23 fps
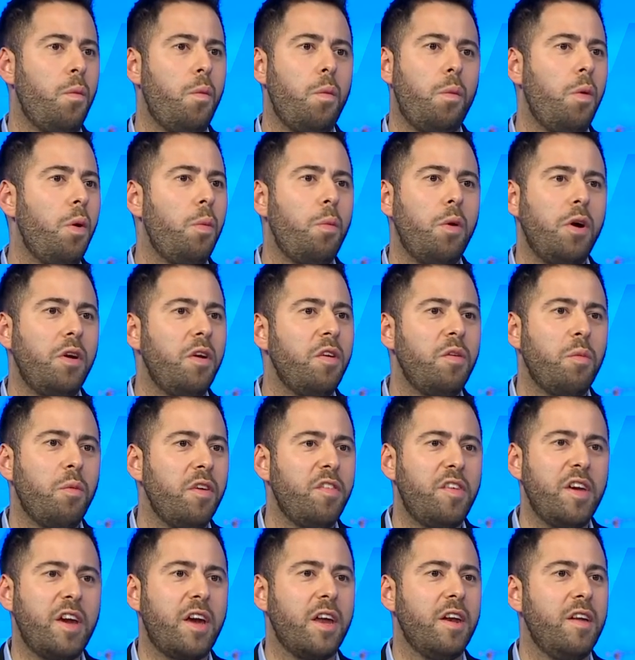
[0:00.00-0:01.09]
what, what, is,
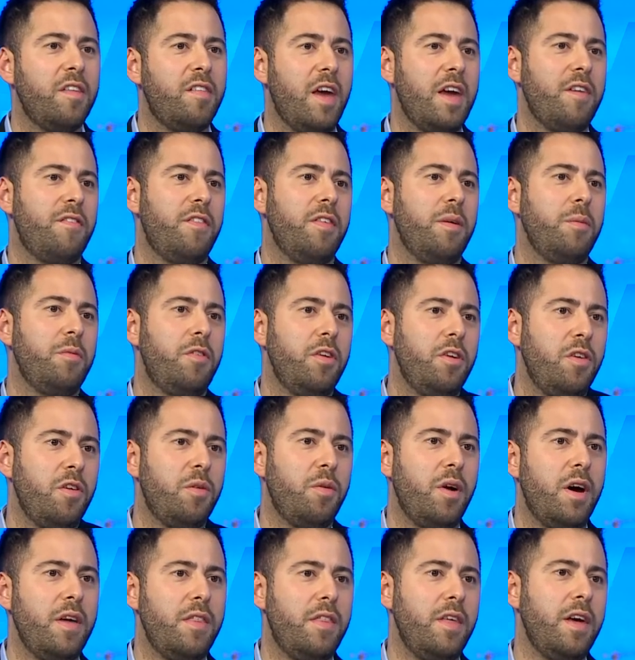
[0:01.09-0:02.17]
what is it going to take for them to do
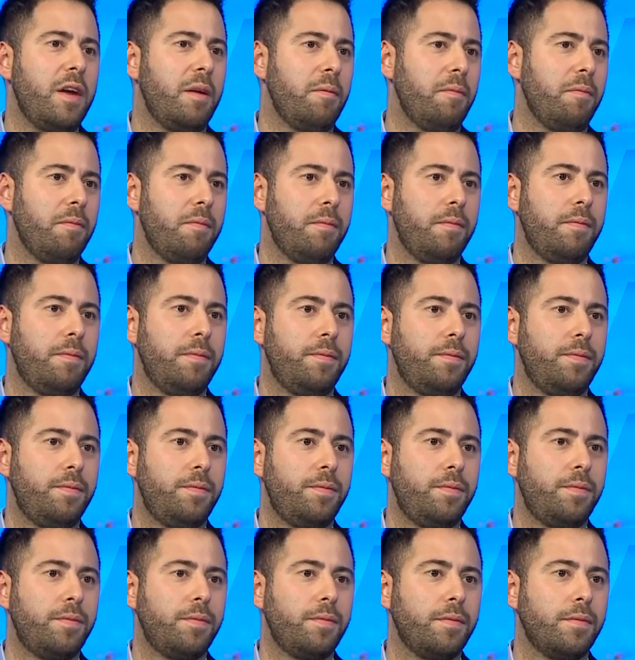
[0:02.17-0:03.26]
the right thing? I,
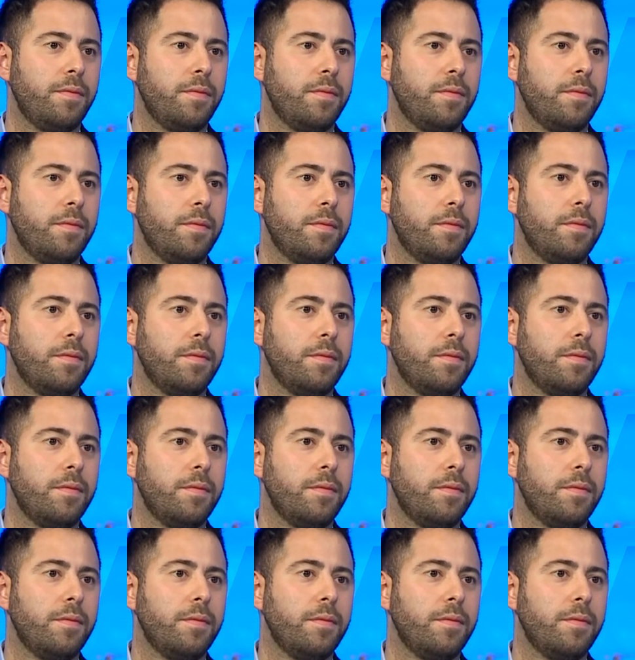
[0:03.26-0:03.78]
I know that you're not